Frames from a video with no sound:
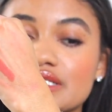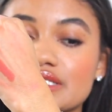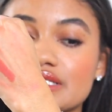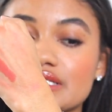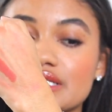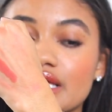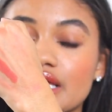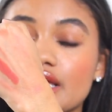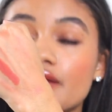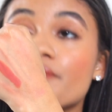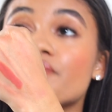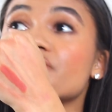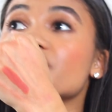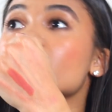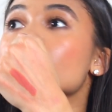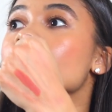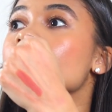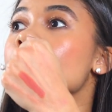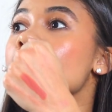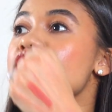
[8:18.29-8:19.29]
see,
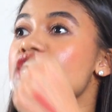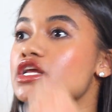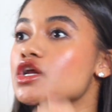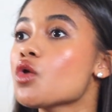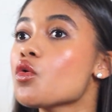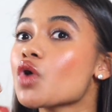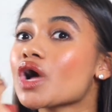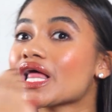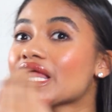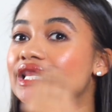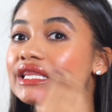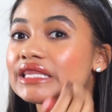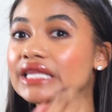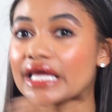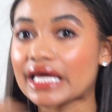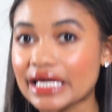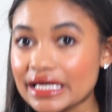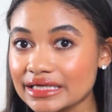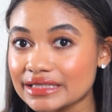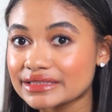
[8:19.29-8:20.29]
they don't
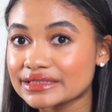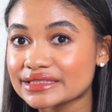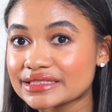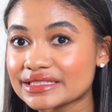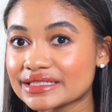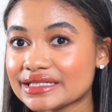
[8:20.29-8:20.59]
cling.